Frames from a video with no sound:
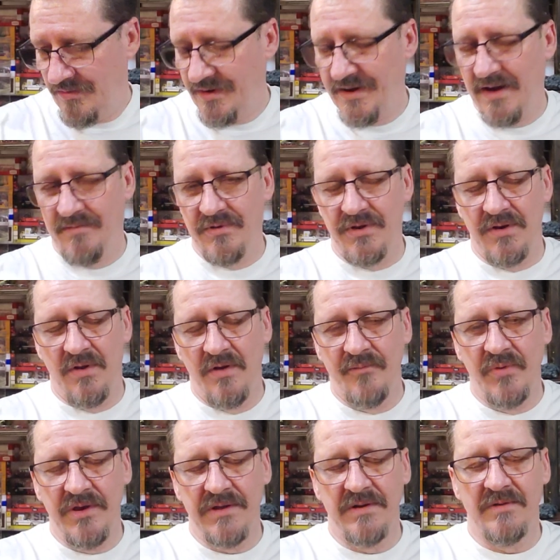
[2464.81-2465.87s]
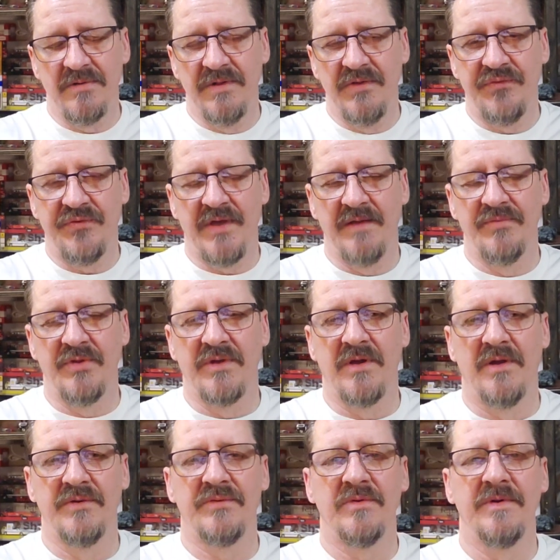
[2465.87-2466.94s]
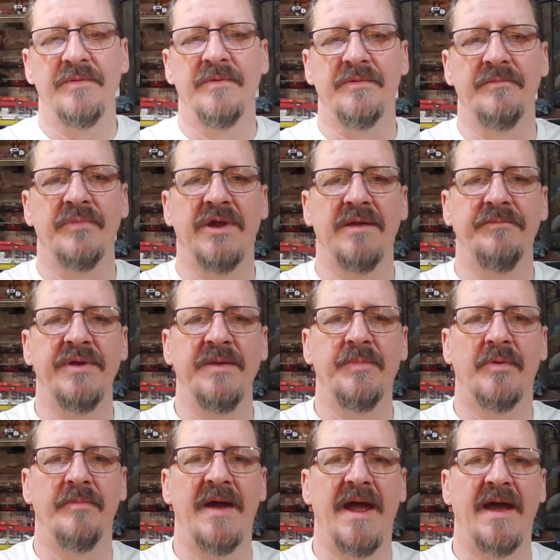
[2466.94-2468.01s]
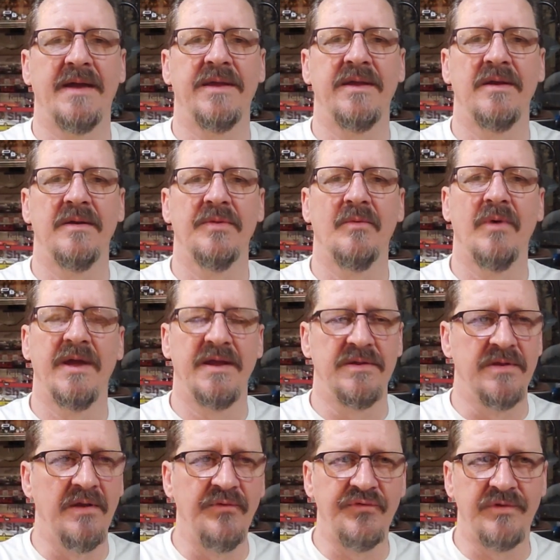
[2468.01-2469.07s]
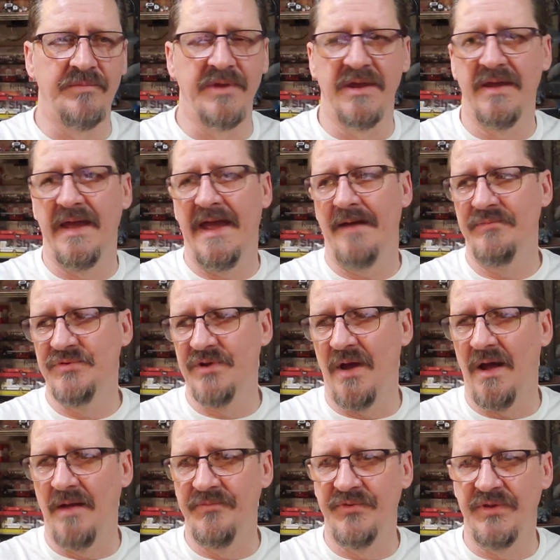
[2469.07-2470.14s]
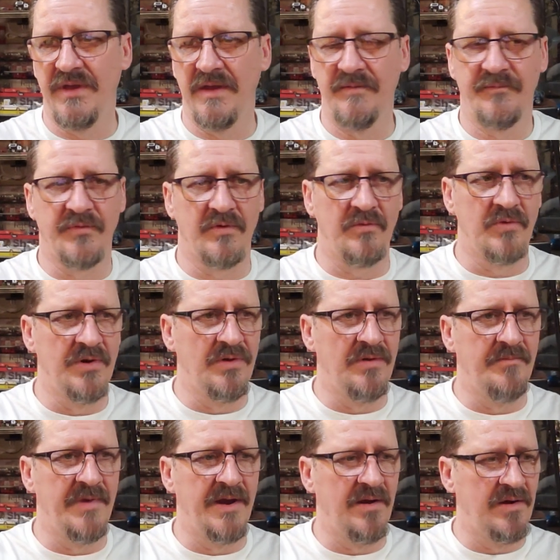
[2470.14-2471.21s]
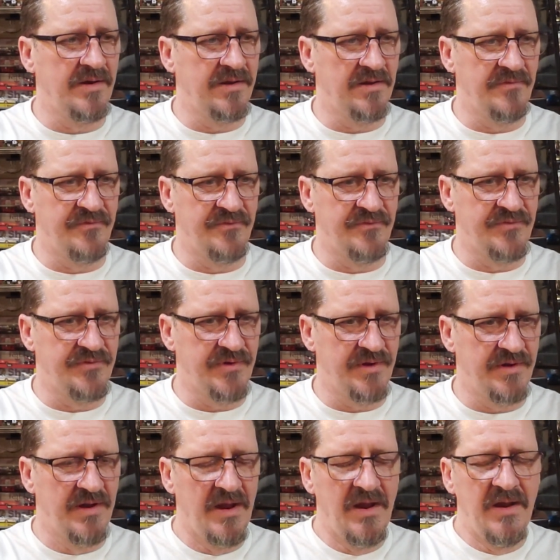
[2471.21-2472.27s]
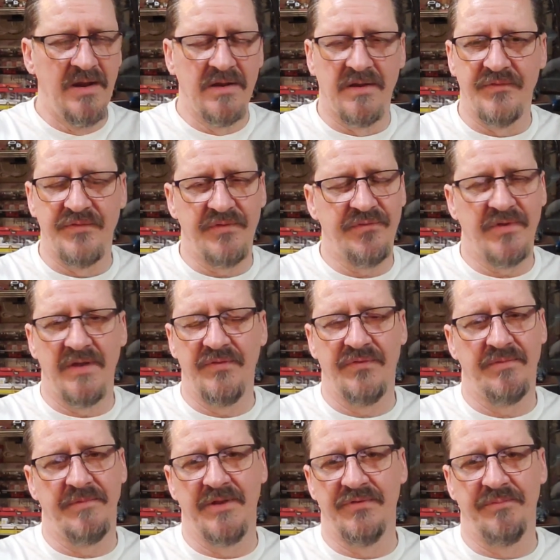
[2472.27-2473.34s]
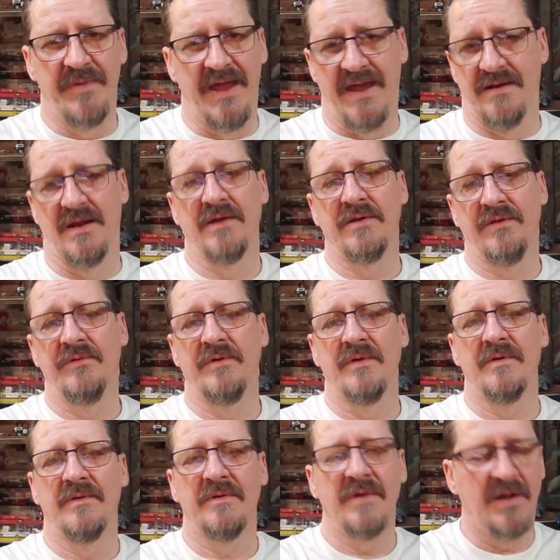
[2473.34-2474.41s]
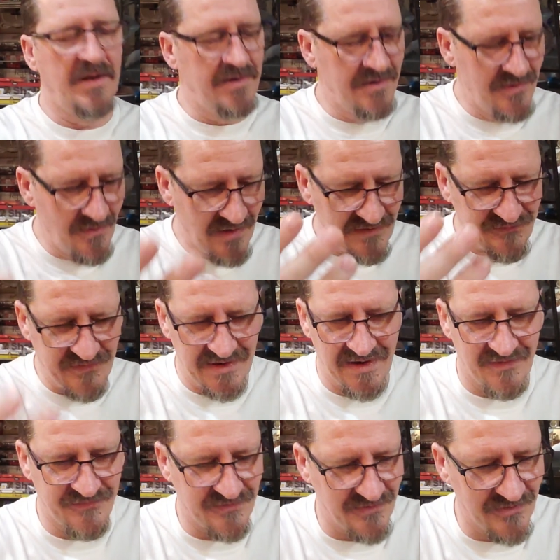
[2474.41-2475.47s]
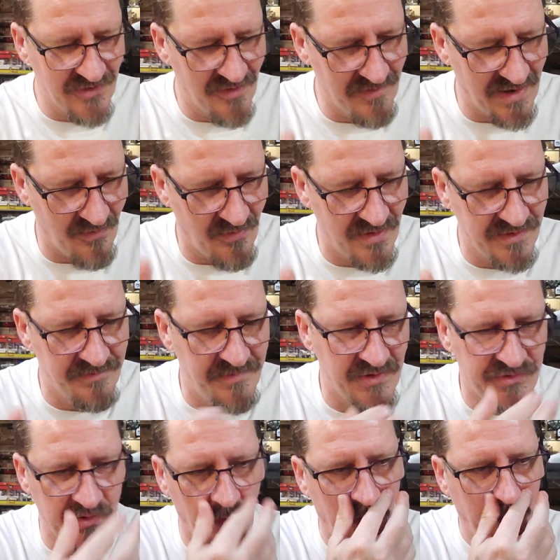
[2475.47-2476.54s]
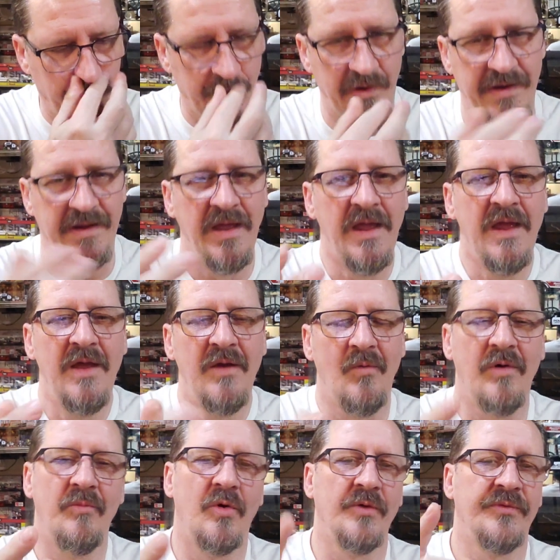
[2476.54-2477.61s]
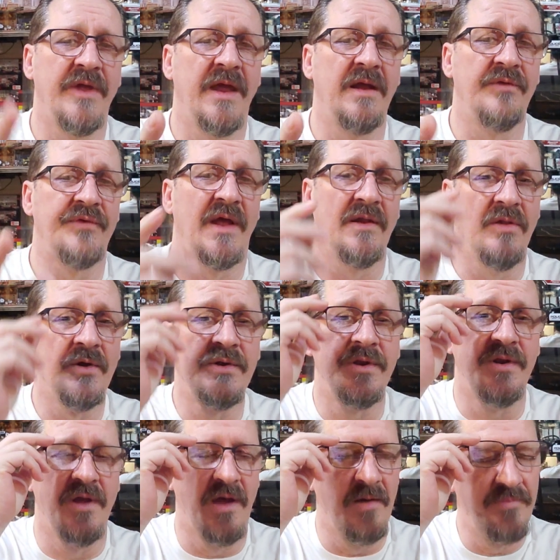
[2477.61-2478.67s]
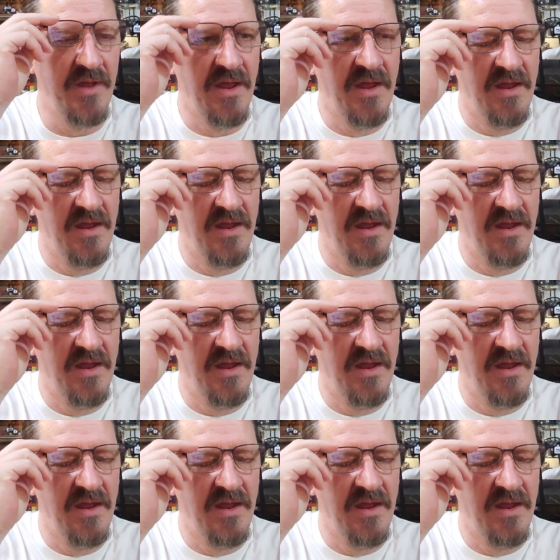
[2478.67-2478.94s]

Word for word: whatever, you know, if we can at least save the country and get people back here the way it used to be, have jobs again for real Americans and shit, because it's it's it's bad. Like you, I know I said I was gonna go, but I wanted to mention one thing, one more thing, because I looked it up,